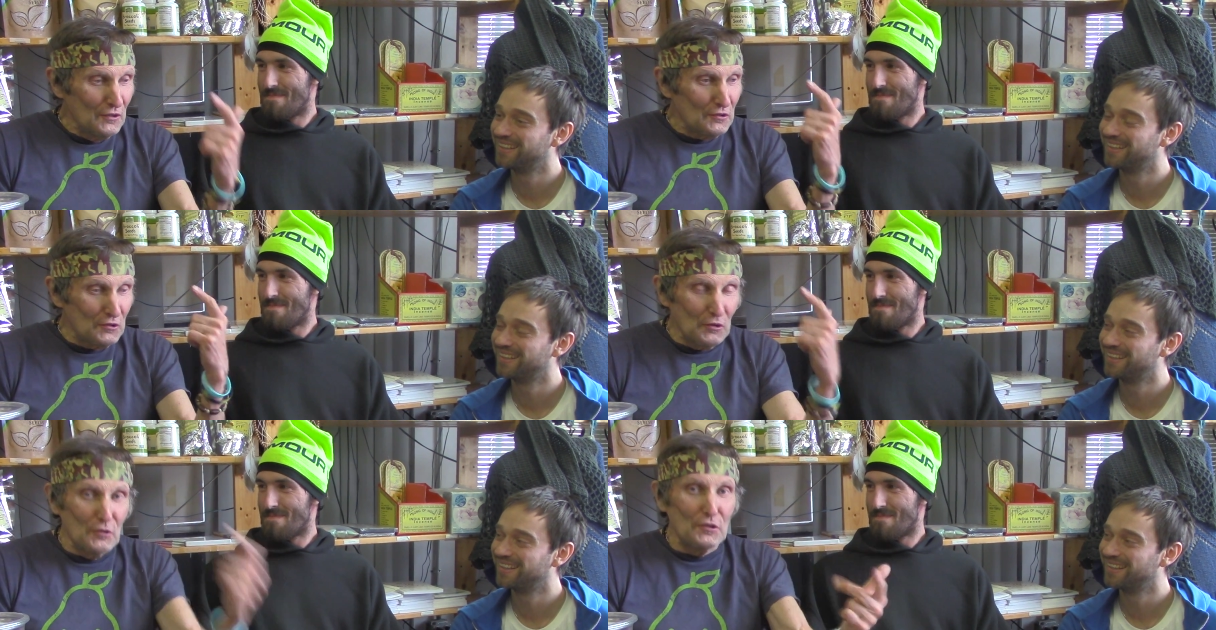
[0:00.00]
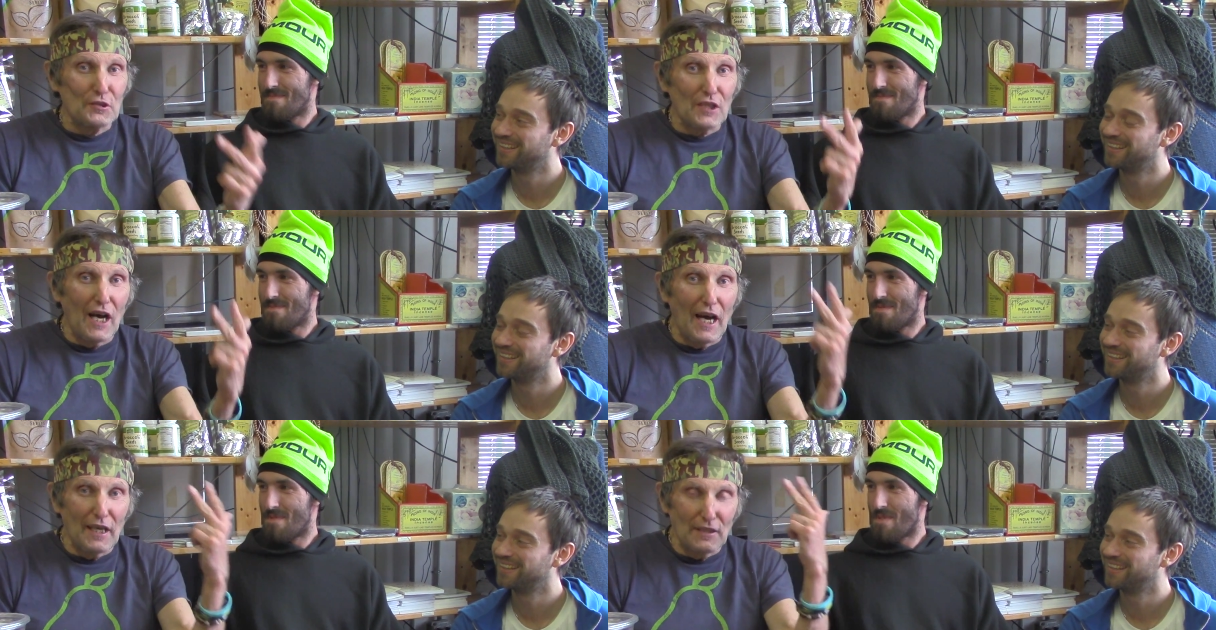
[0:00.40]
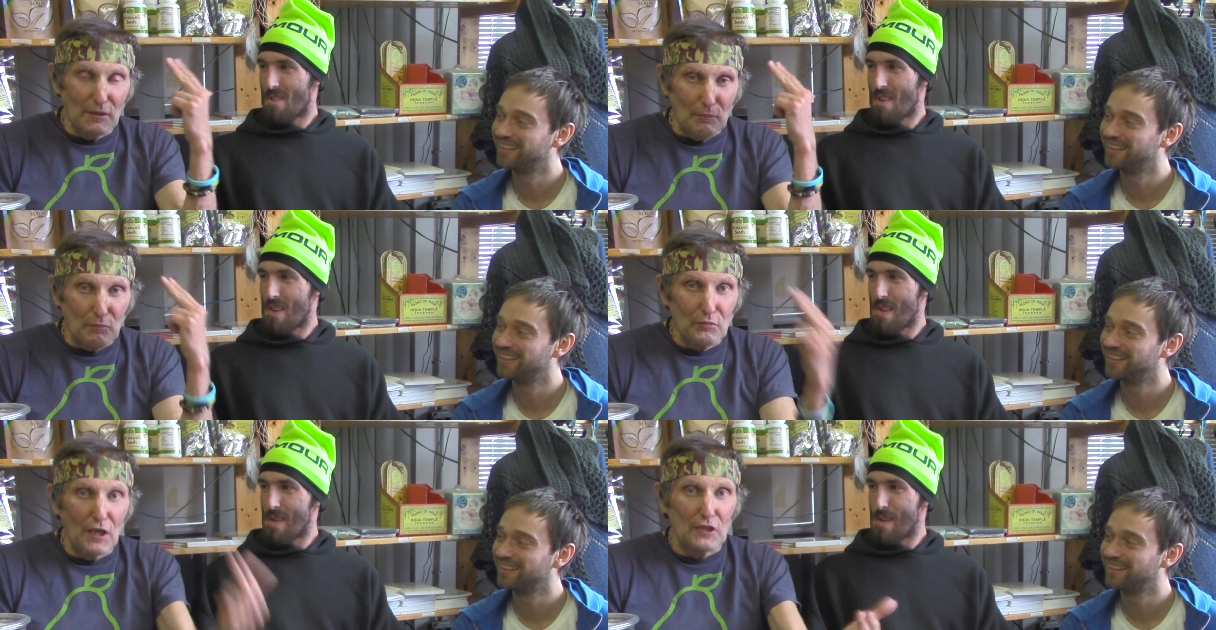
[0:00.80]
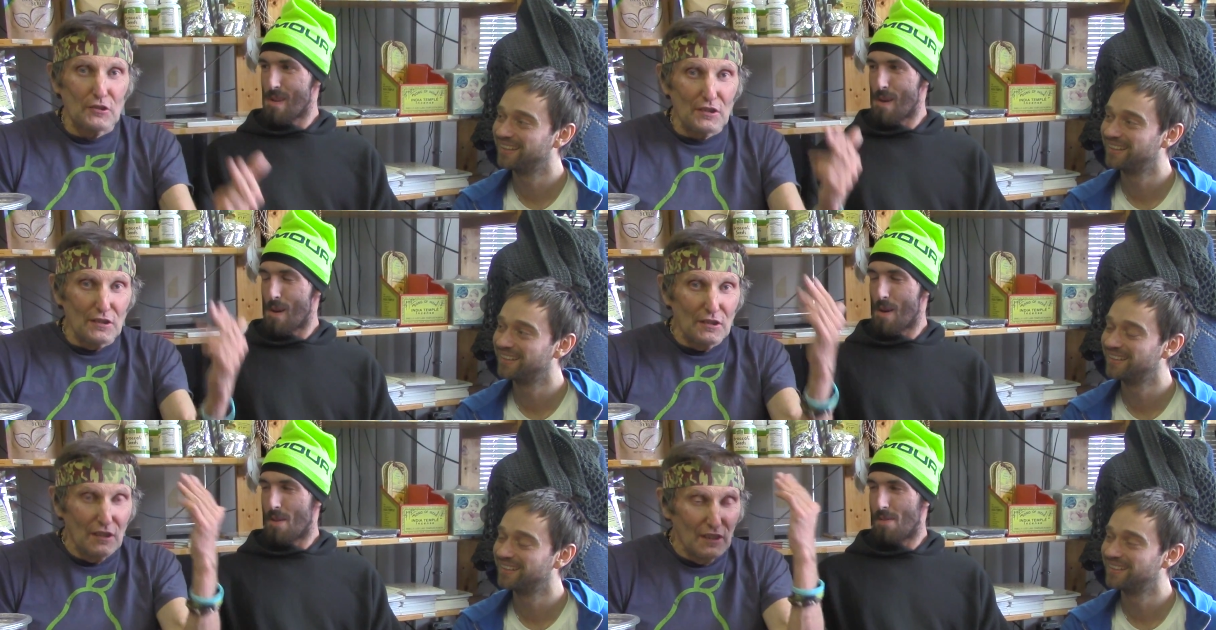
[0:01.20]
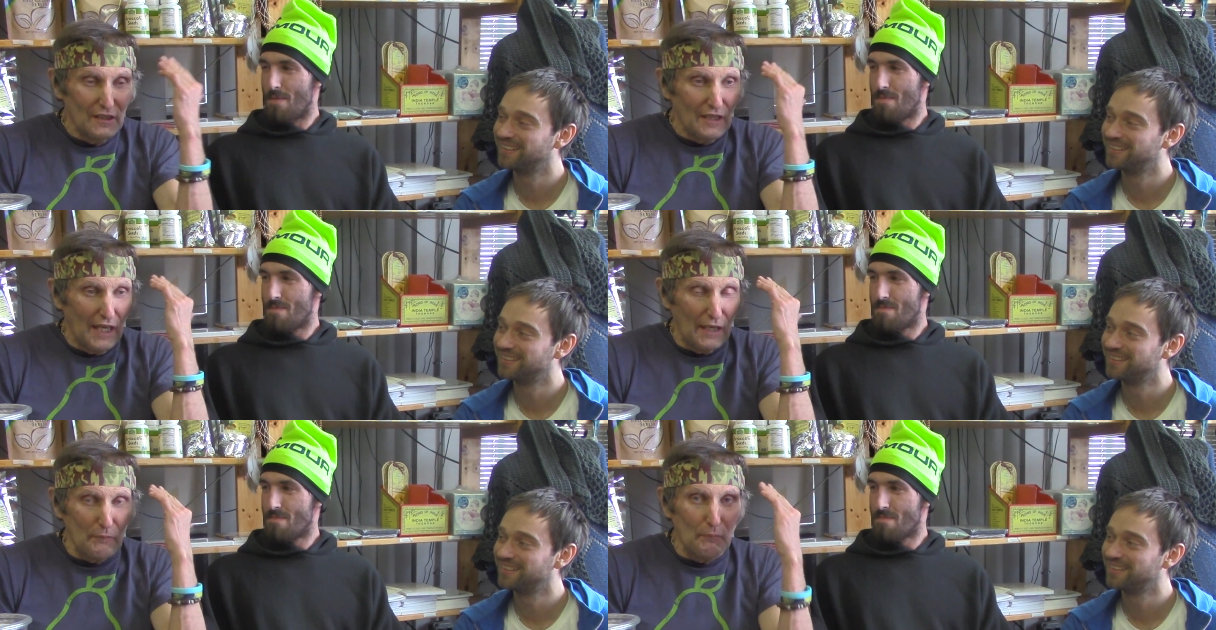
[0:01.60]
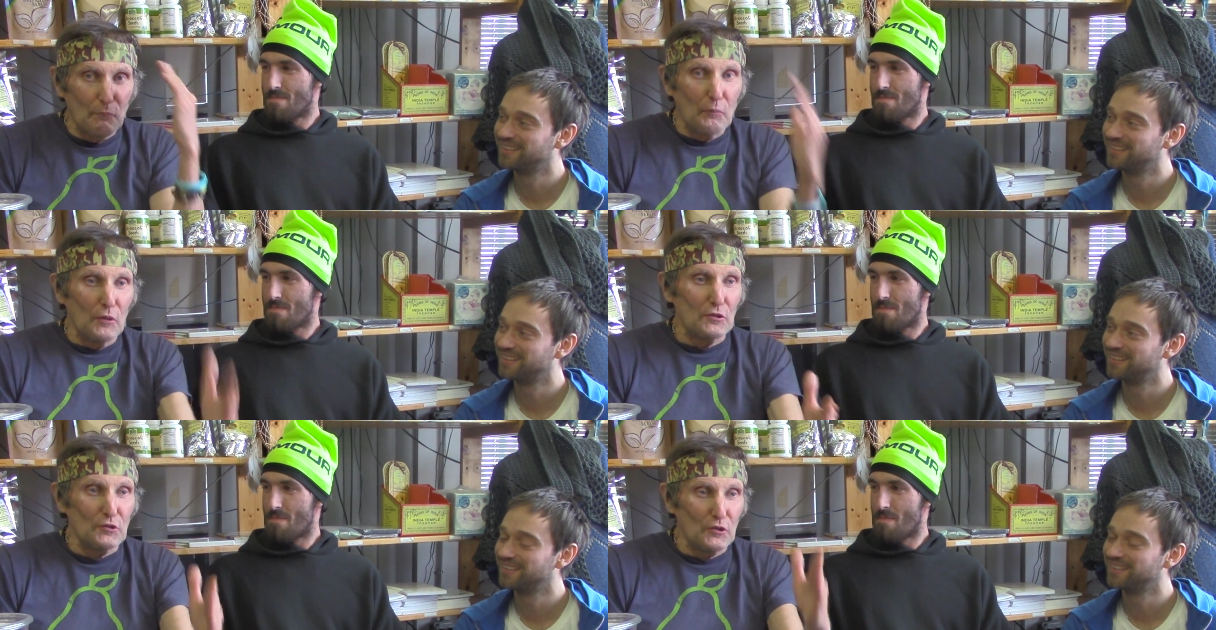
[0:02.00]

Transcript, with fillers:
Speaker 1: suicide, depression, and push